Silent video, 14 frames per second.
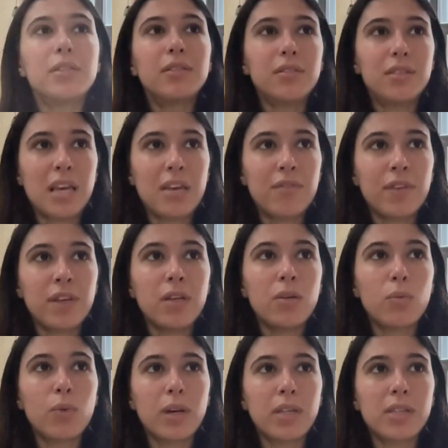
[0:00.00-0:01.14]
David
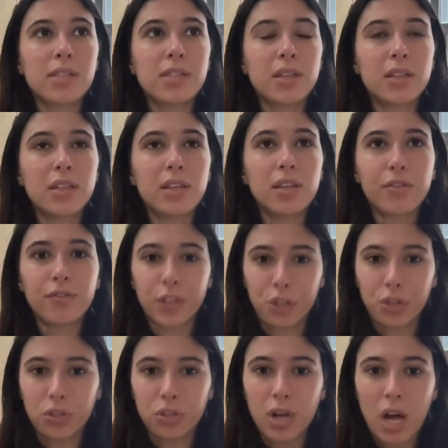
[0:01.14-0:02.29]
was the
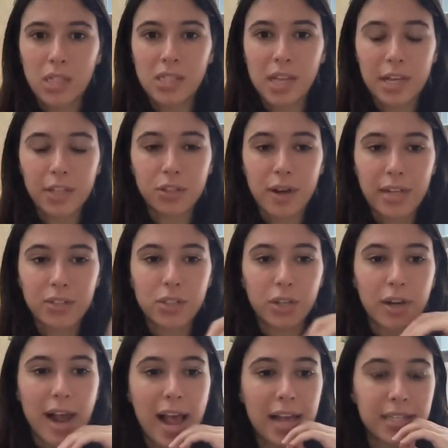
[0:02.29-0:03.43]
official on-site
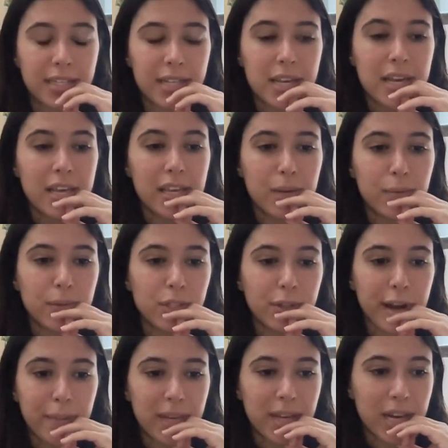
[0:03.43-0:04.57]
director, and he was
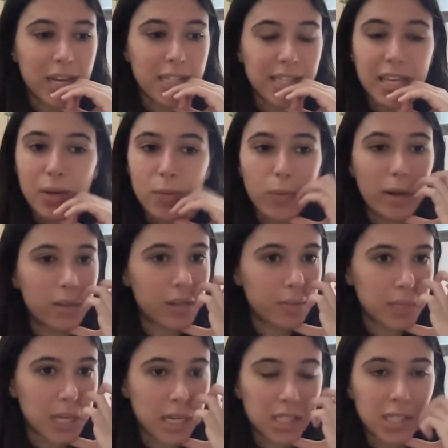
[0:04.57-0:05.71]
great because he
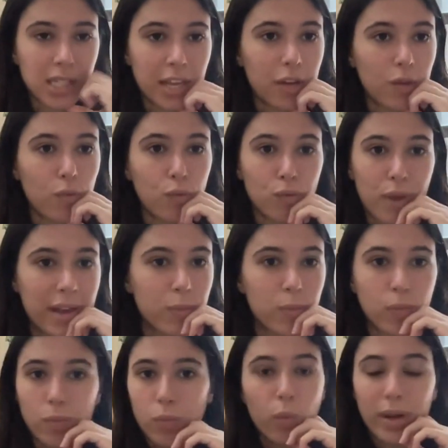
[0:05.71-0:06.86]
welcomed us like right
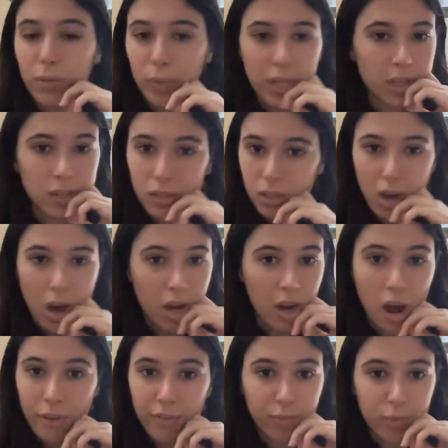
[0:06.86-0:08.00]
when we got
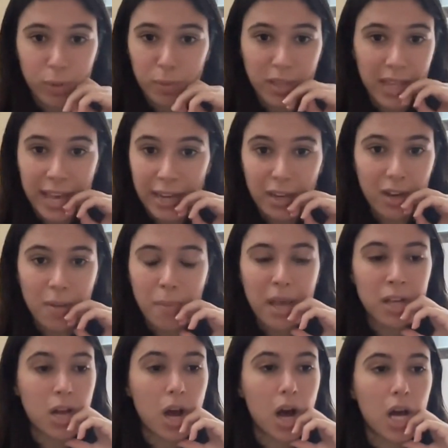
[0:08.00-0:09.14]
off, when we landed in
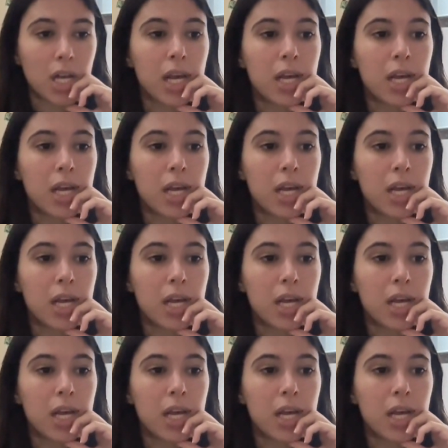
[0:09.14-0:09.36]
Bangkok,